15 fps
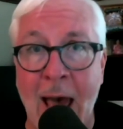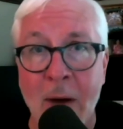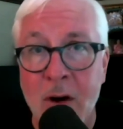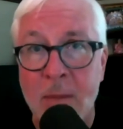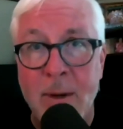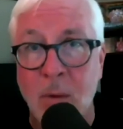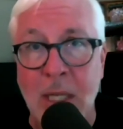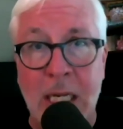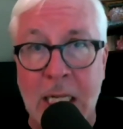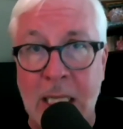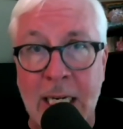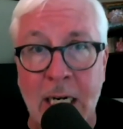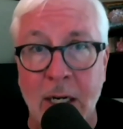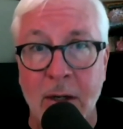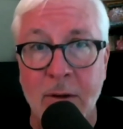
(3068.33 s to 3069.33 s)
I want to be really
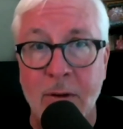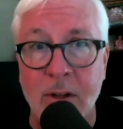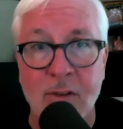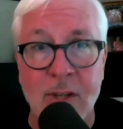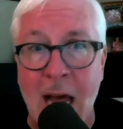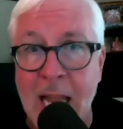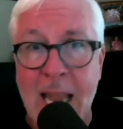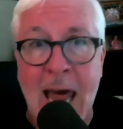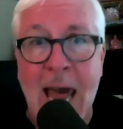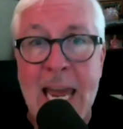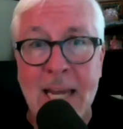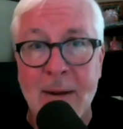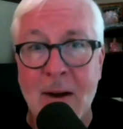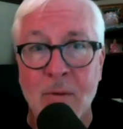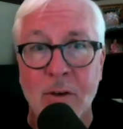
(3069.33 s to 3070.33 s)
clear it's not
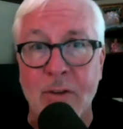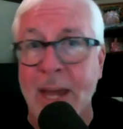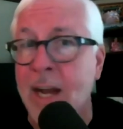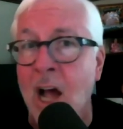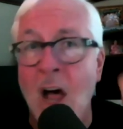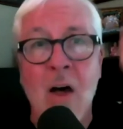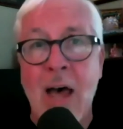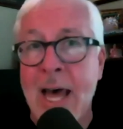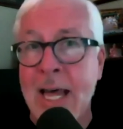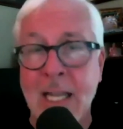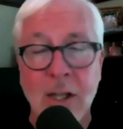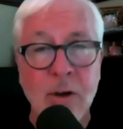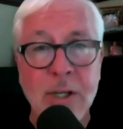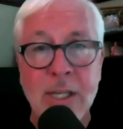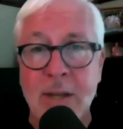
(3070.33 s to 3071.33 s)
like everyone's like oh
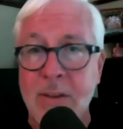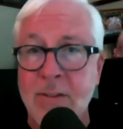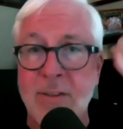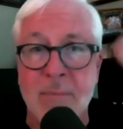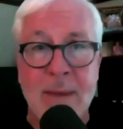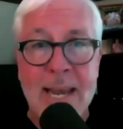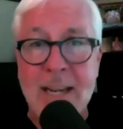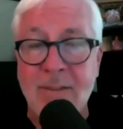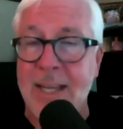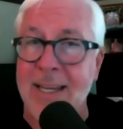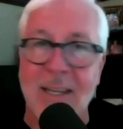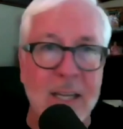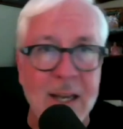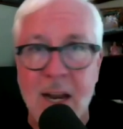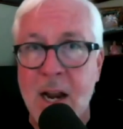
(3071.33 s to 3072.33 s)
hallelujah this is amazing
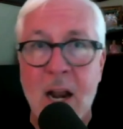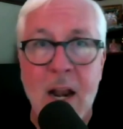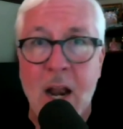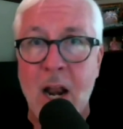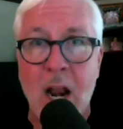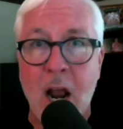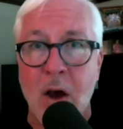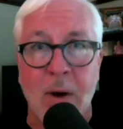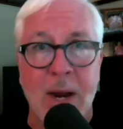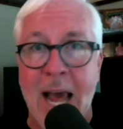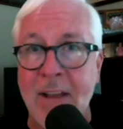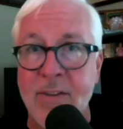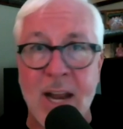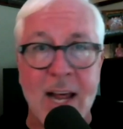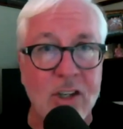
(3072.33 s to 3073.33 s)
no no no no no it
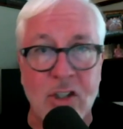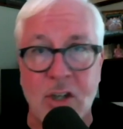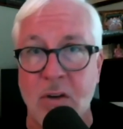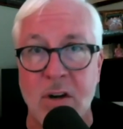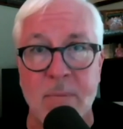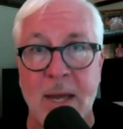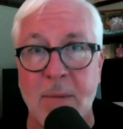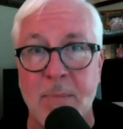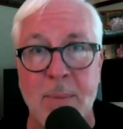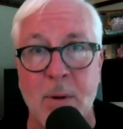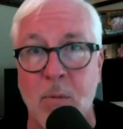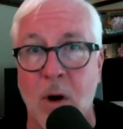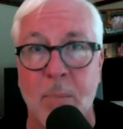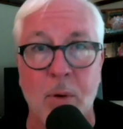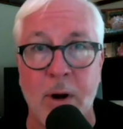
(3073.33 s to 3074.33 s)
has not shown to make people
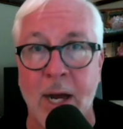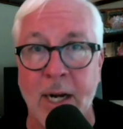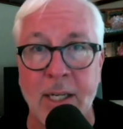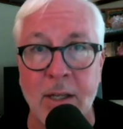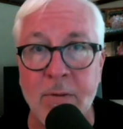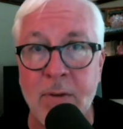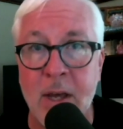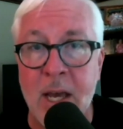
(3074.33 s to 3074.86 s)
more productive